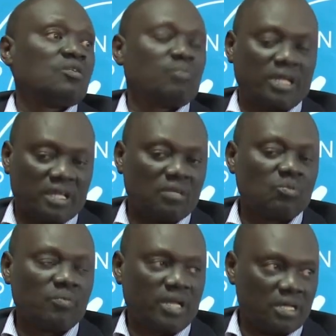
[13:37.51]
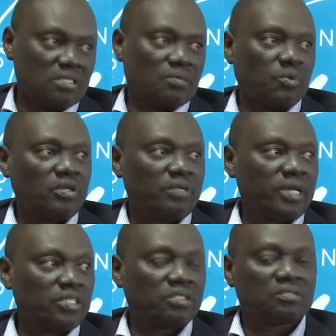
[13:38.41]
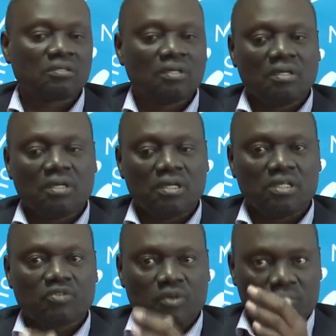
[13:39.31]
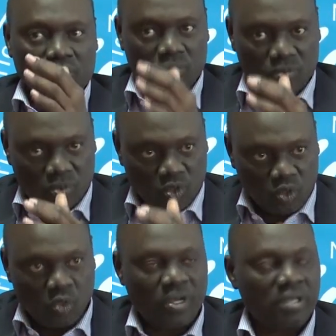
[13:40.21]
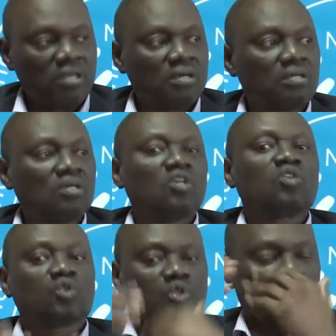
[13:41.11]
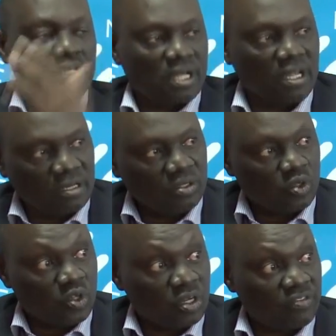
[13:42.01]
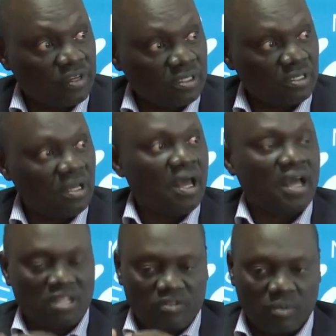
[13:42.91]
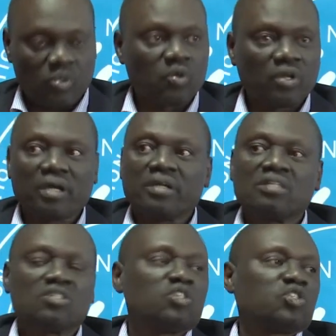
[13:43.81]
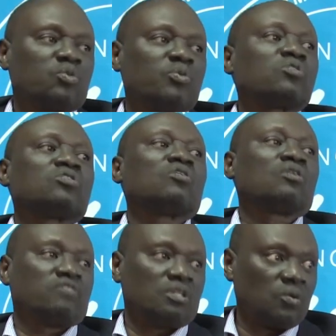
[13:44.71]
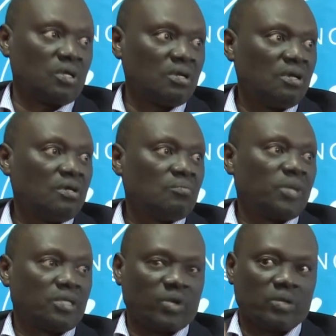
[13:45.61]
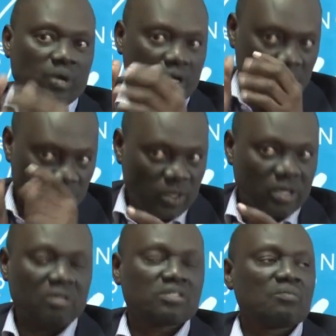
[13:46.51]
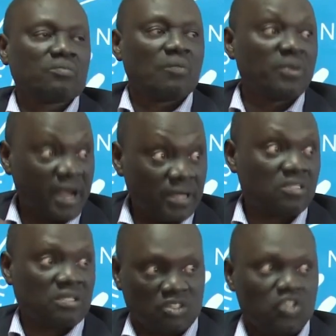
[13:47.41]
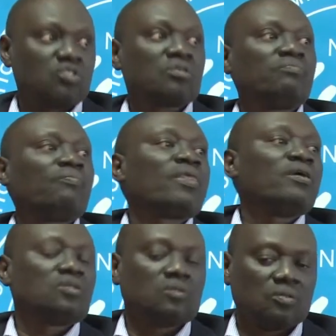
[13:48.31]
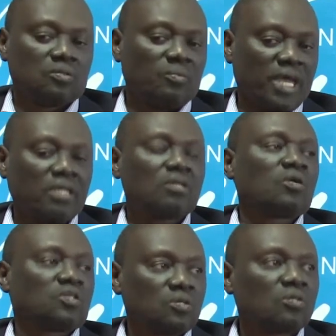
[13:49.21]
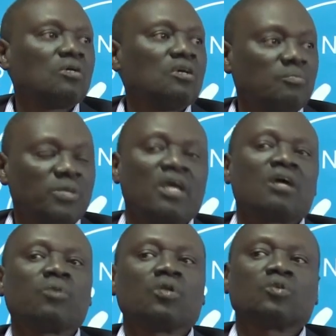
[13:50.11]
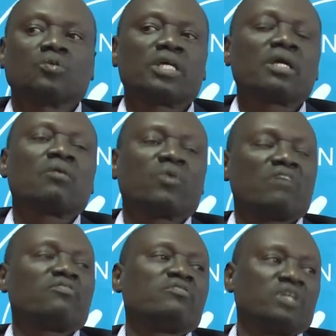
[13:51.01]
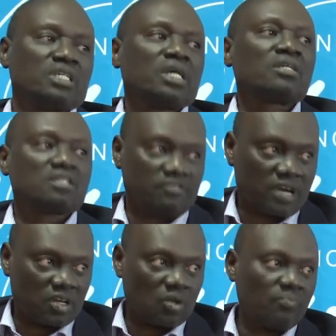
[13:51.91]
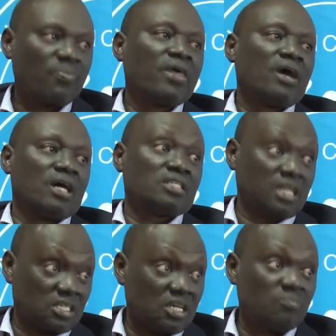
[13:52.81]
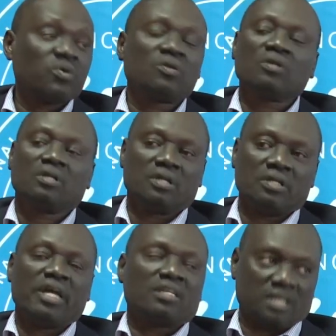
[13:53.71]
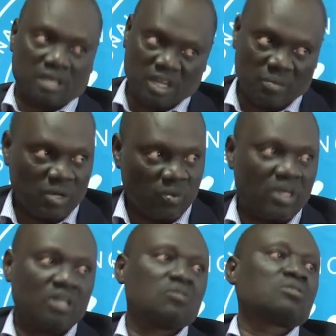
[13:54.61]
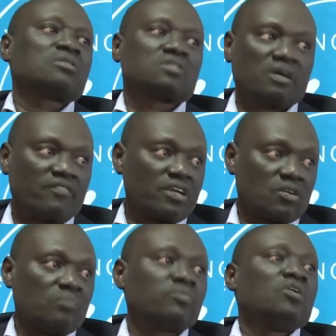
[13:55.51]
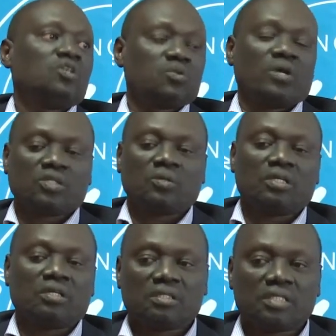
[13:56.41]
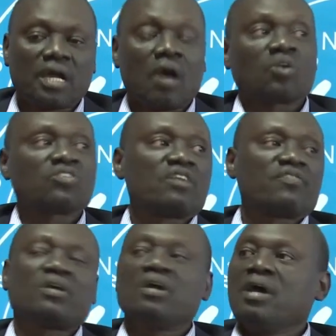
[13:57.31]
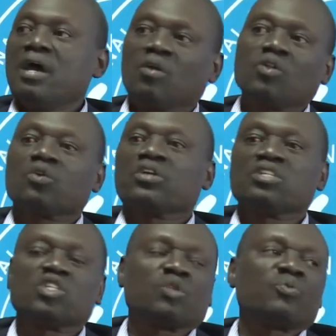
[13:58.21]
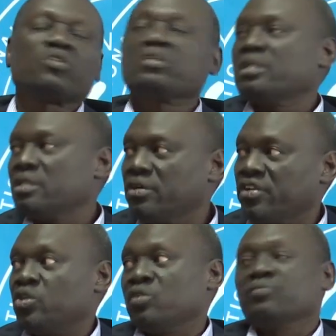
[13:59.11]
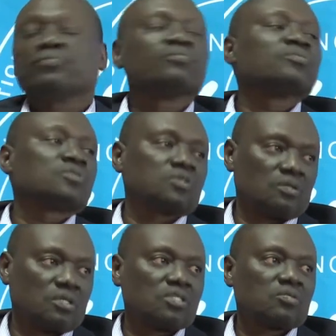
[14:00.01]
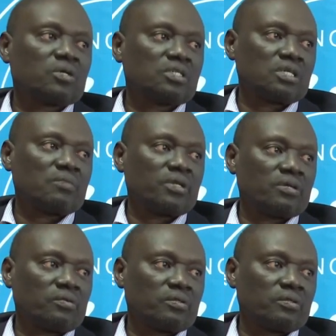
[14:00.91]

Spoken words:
But at the moment, as Napoleon mentioned, is from Juba here to Switzerland to Zurich first, and then from Zurich it is distributed all over the world. But we were doing some upgrades in the system to make it also be able to take, and we have even taken Safaricom as an example, and there is an agreement with us with Safaricom to actually take our traffic and also redistribute it in the region. So this is what is happening.